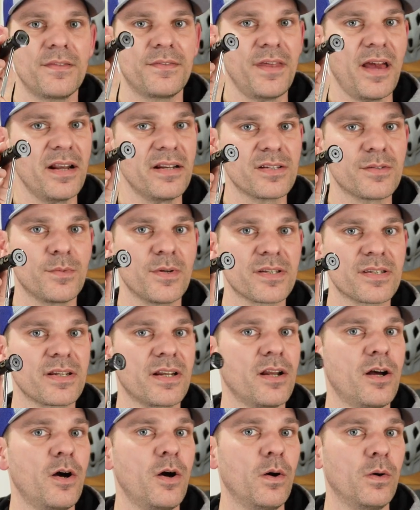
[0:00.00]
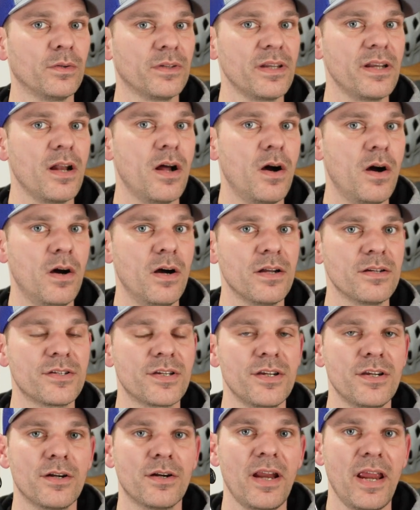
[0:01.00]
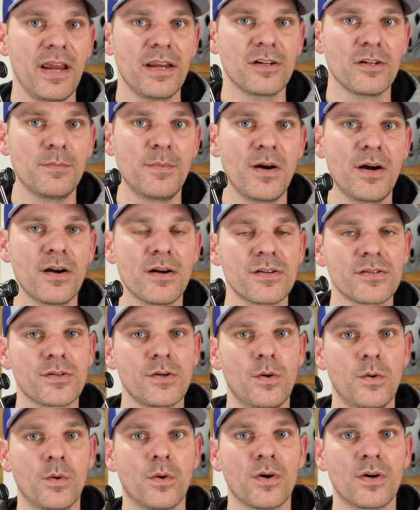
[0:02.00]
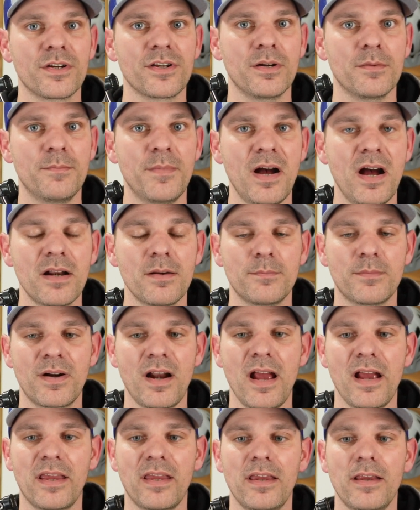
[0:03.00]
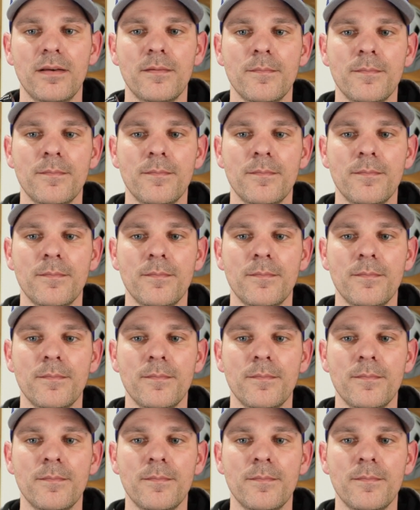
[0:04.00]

That is what's going to hold it onto your handlebars or your bottom bracket.